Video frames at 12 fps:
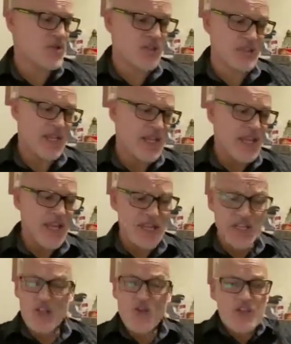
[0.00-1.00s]
and and
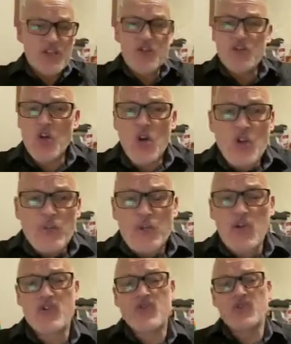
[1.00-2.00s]
then there's there's all the
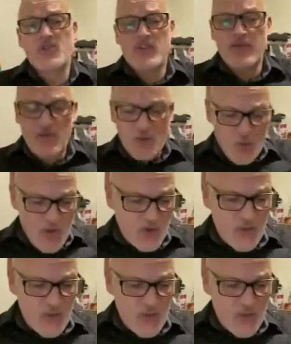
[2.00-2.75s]
personal stuff that we are